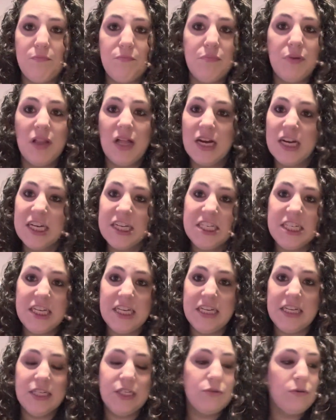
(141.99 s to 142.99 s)
plunked
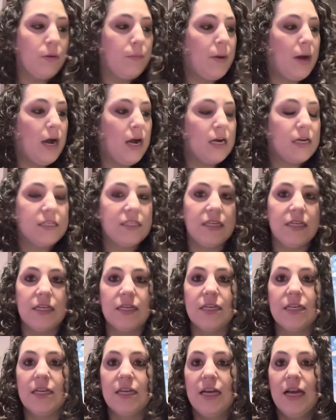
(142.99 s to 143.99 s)
it into a box,
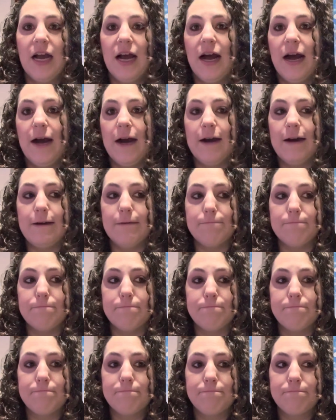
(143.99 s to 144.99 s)
and
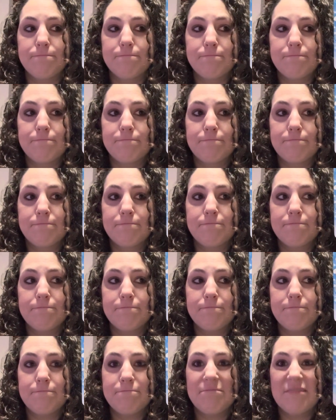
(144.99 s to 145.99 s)
I'm
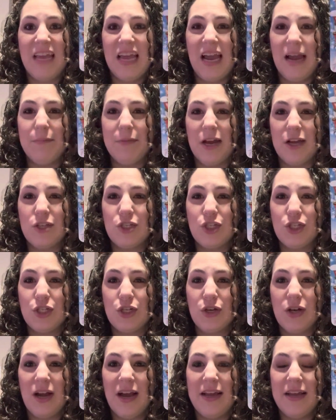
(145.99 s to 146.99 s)
not
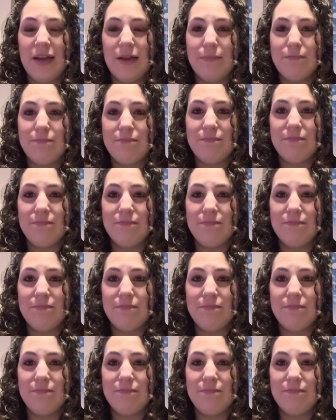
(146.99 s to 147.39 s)
sure I don't